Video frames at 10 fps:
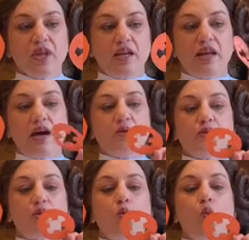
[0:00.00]
Now,
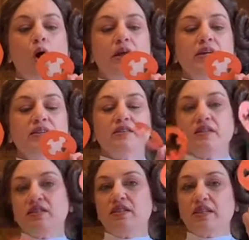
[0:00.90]
one is going
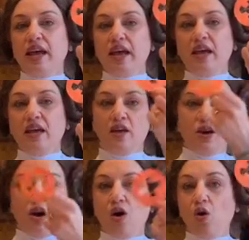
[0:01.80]
to stay
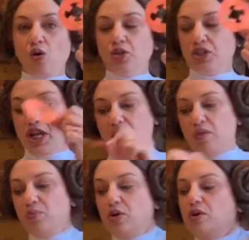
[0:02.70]
a whole
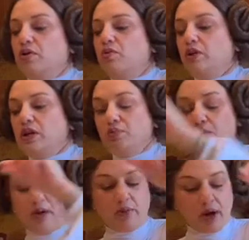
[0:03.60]
shape when you put
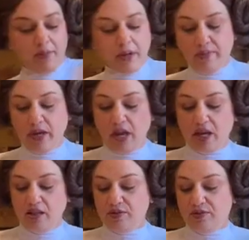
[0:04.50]
them on
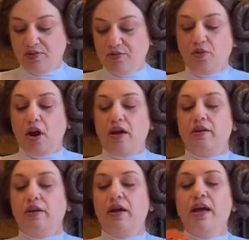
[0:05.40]
BB-8's front.
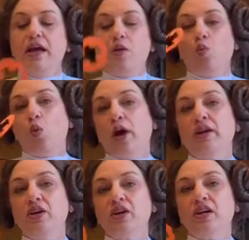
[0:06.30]
One
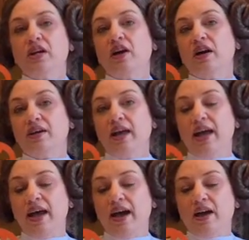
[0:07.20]
you're going to cut in
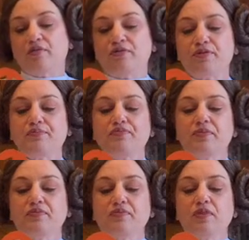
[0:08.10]
half.
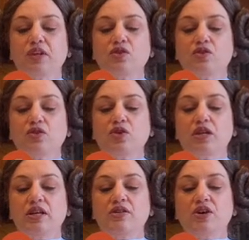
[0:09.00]
So you could
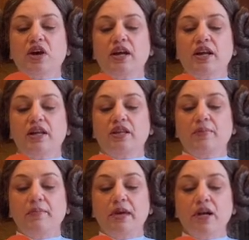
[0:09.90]
either cut it in the
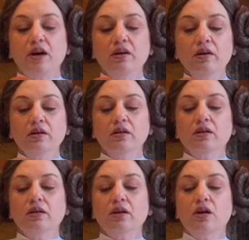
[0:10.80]
middle
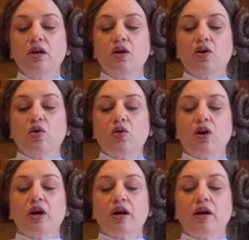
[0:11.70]

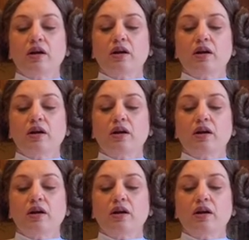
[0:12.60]
or